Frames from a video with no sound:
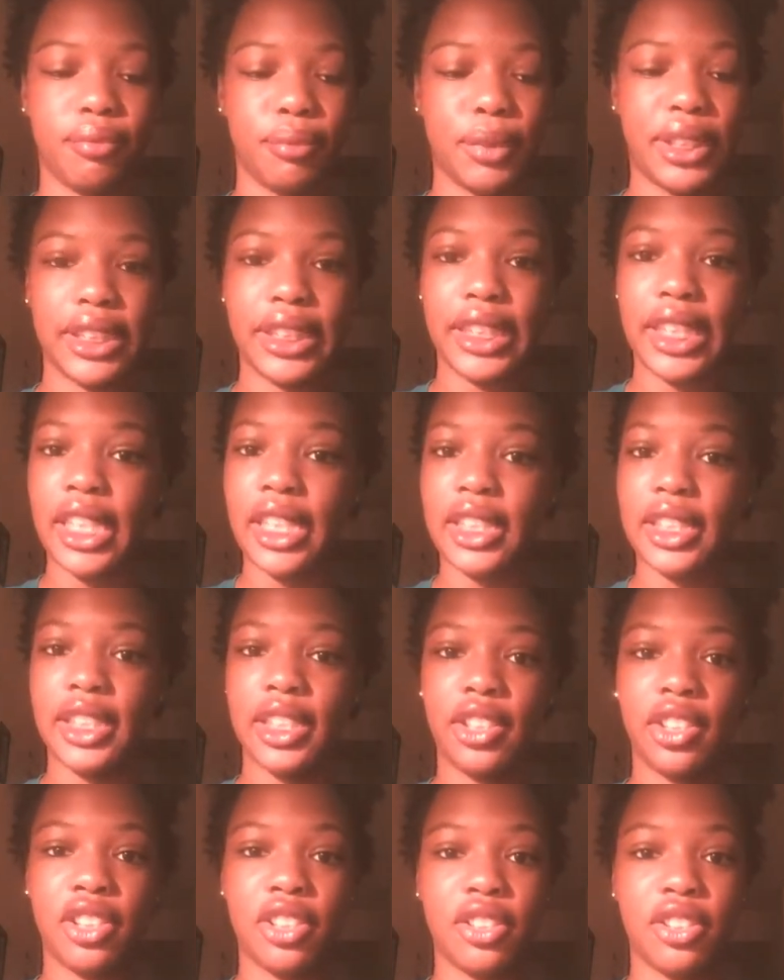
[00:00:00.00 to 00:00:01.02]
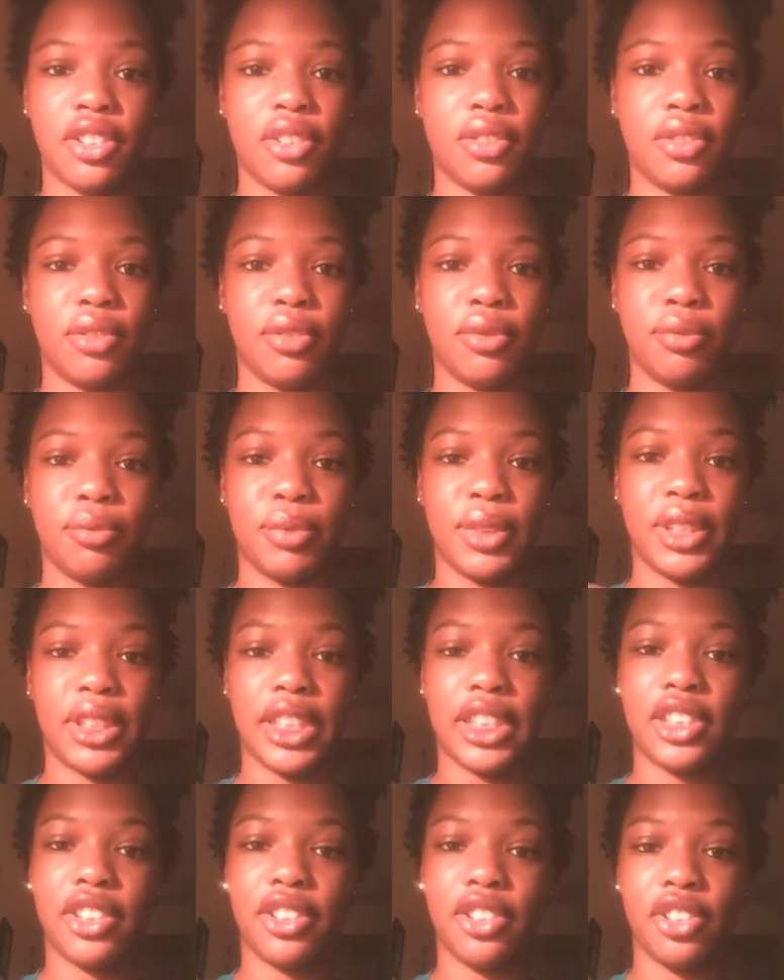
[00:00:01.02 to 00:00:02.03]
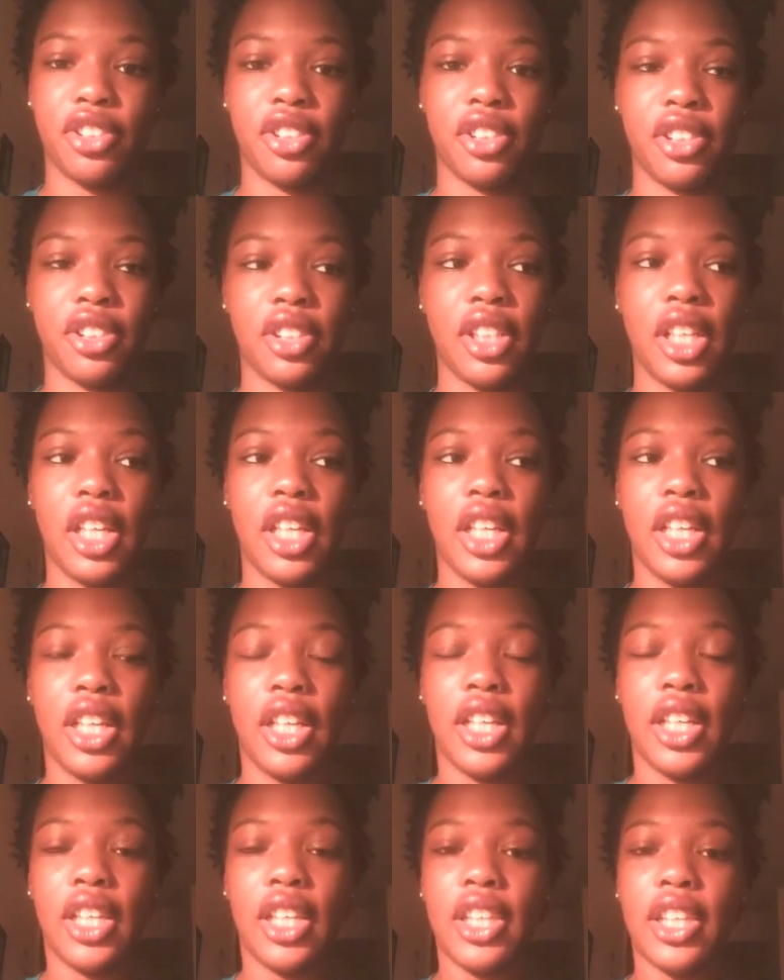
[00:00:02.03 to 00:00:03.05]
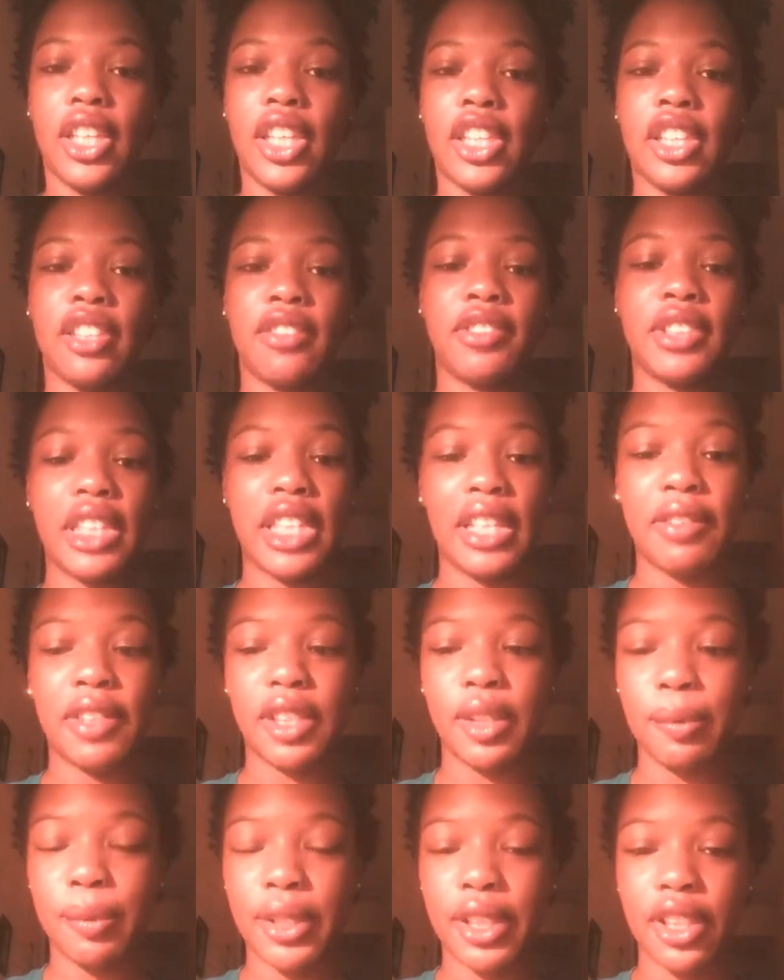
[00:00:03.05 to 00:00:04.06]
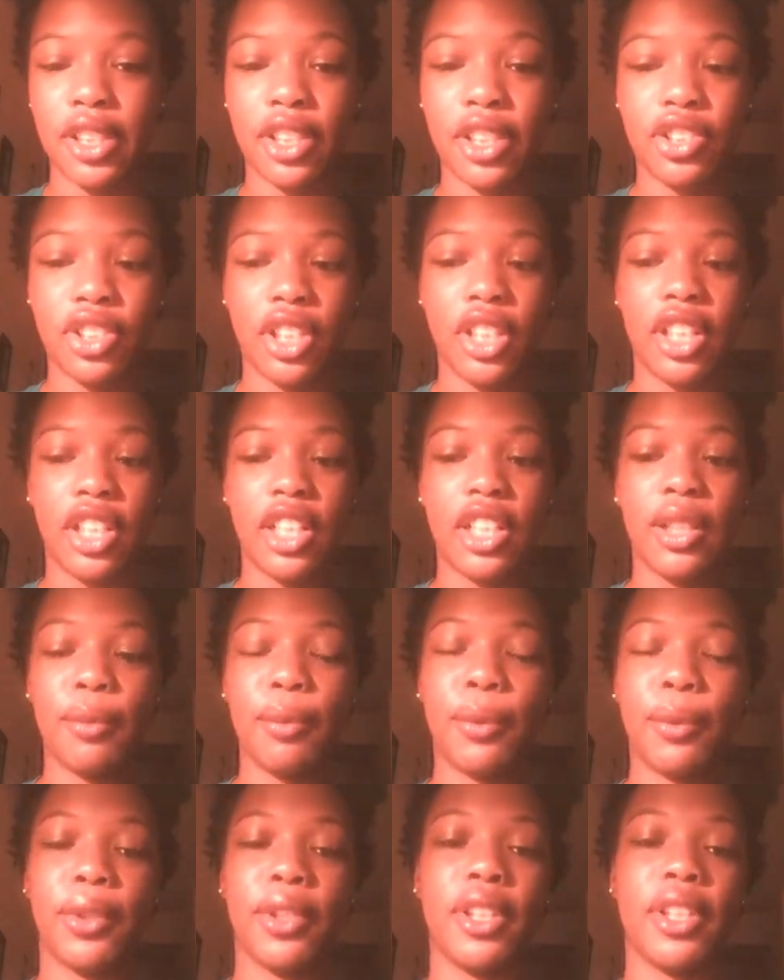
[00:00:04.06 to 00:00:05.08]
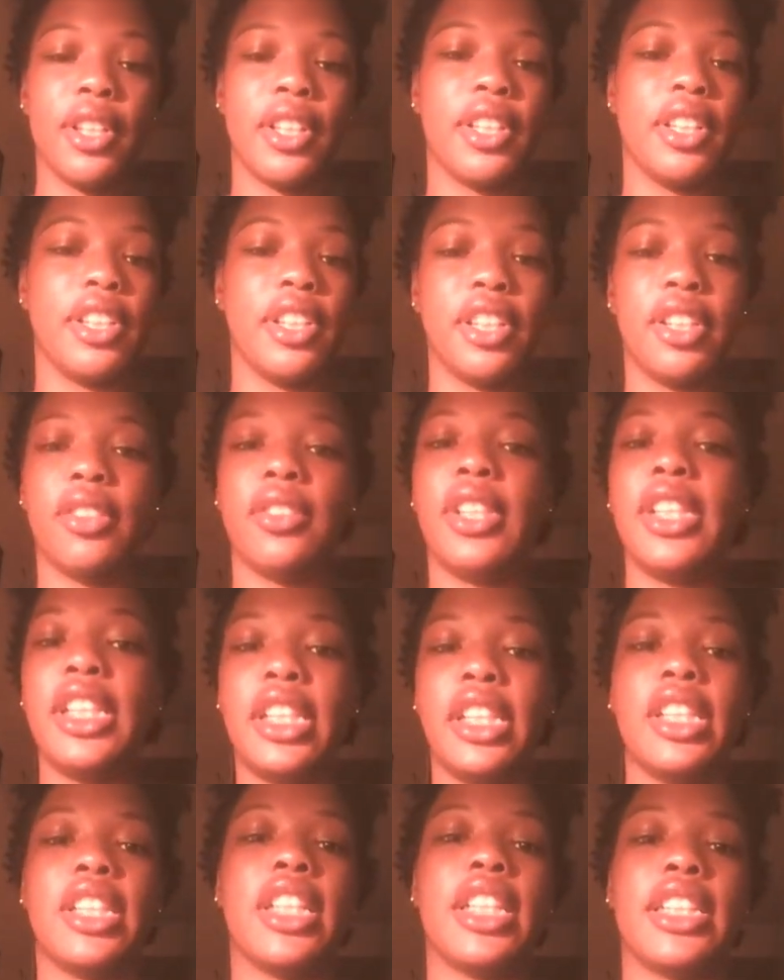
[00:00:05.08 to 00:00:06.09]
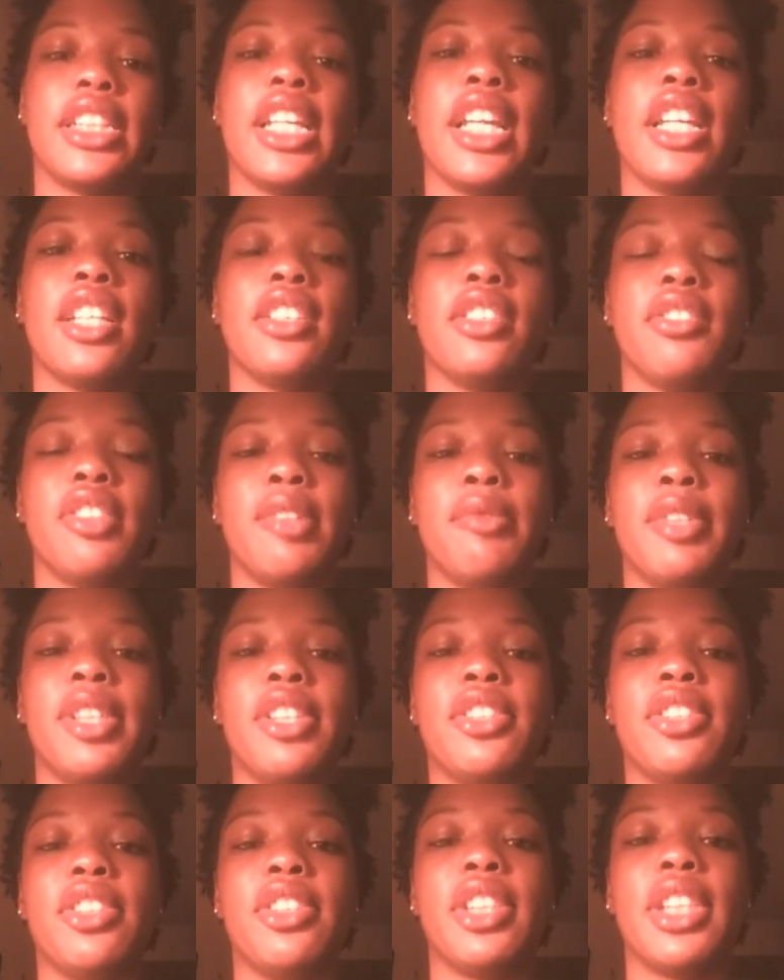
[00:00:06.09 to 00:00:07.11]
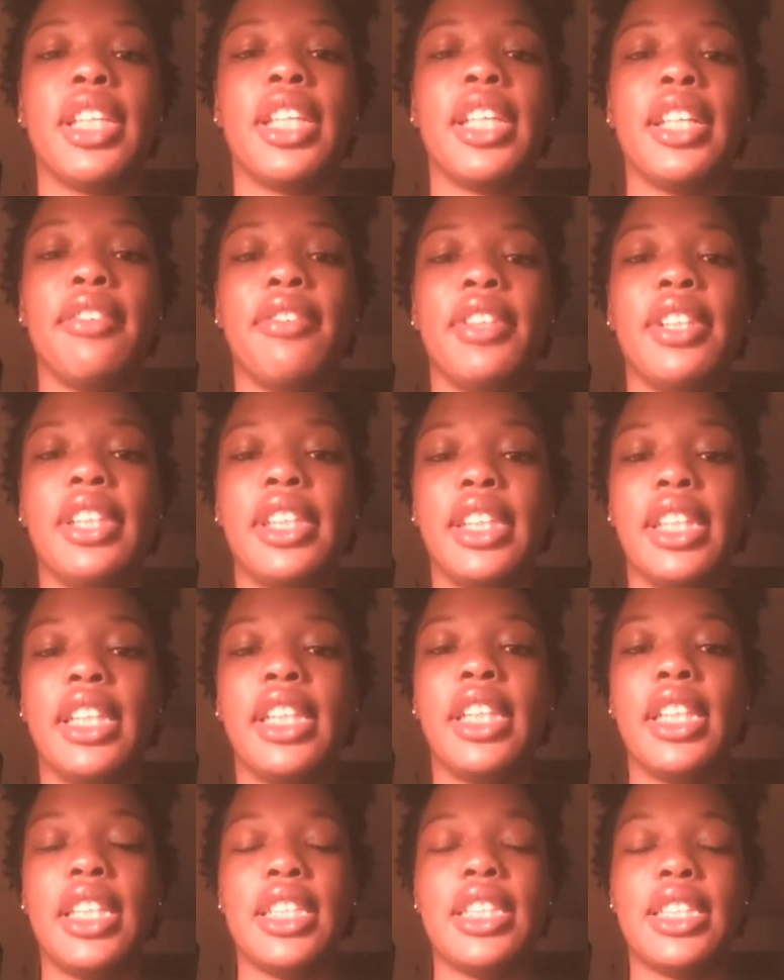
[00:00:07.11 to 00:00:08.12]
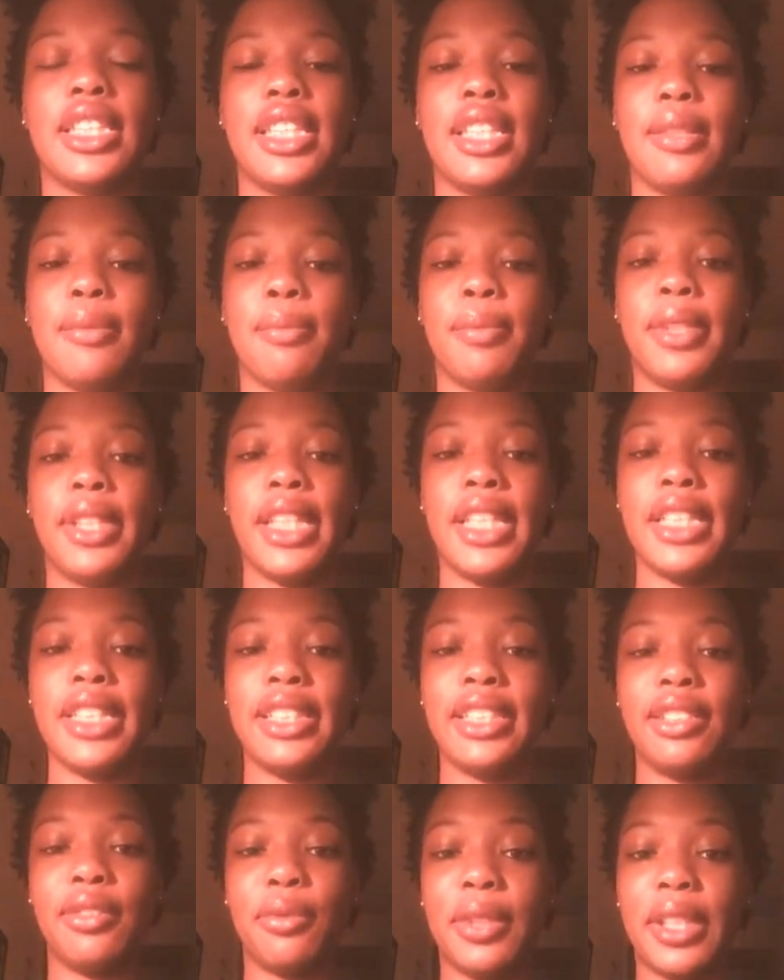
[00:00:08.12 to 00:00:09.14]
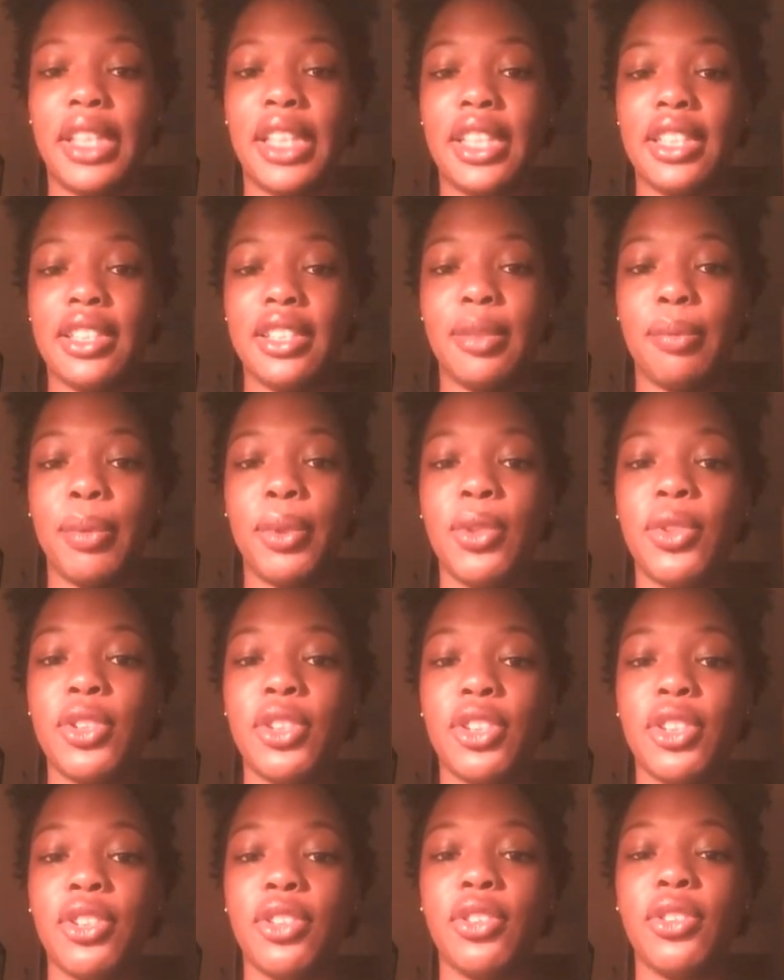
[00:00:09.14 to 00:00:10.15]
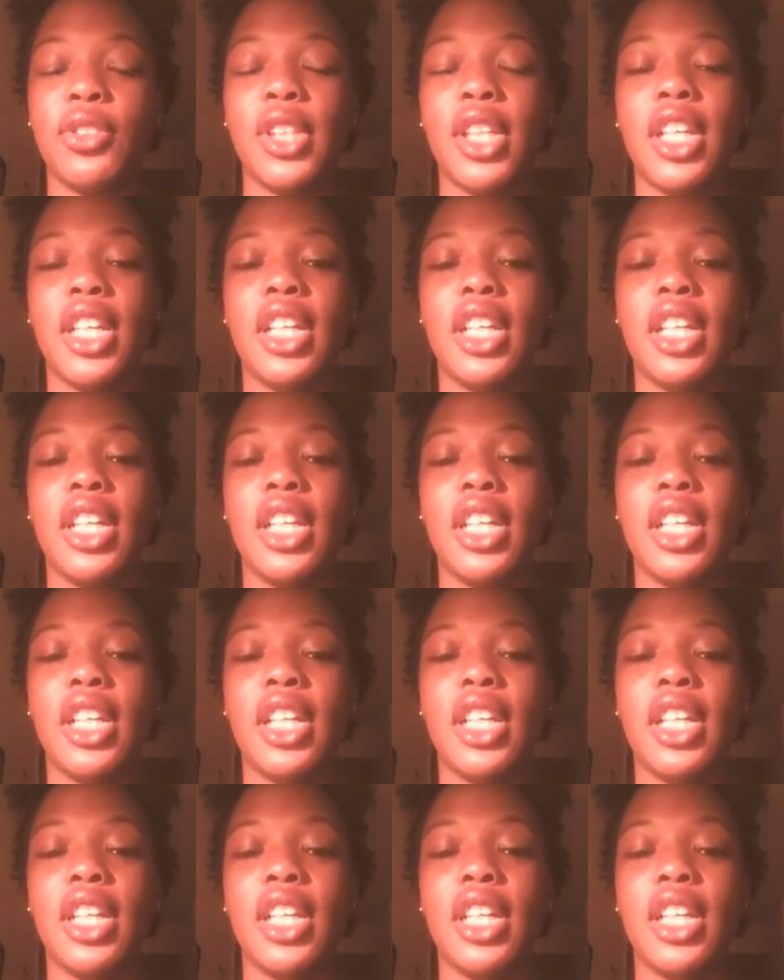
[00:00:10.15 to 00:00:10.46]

mistakes, there's no mistakes in your length of time that you've been at a job or anything like that. You want to make sure that everything is in place the way it's supposed to,